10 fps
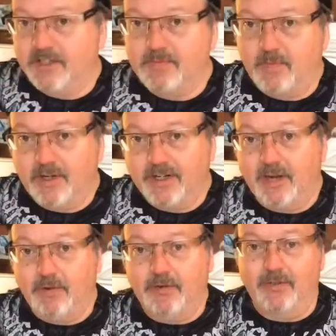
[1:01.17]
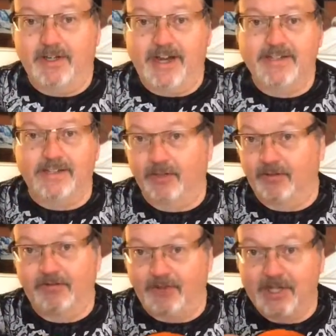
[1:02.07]
This morning I went with a nice
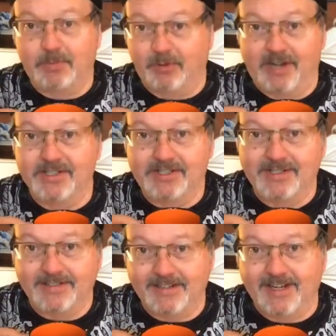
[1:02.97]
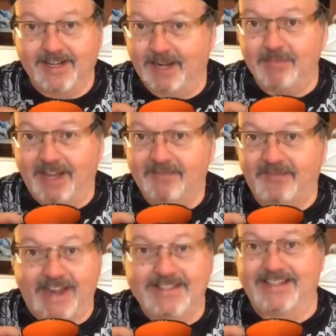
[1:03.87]
little French press. Yeah, I'm that
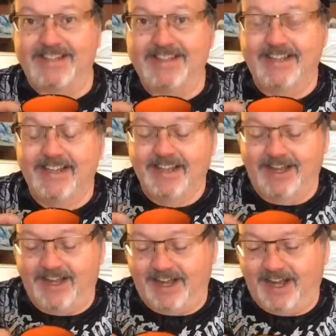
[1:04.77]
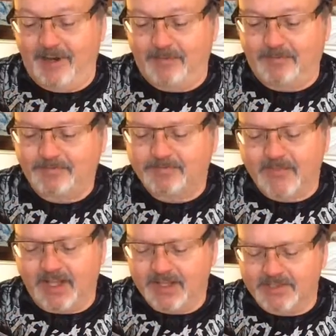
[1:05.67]
fancy. I
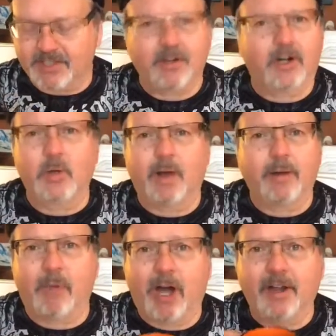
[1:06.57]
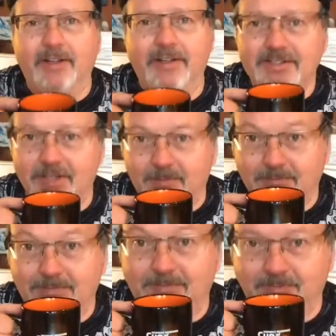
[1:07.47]
think it's a dark Guatemalan, so
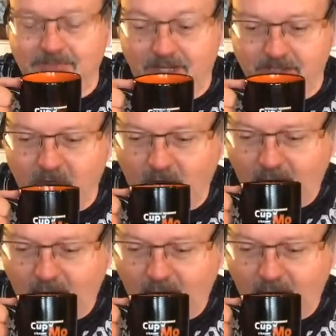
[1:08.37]
yes.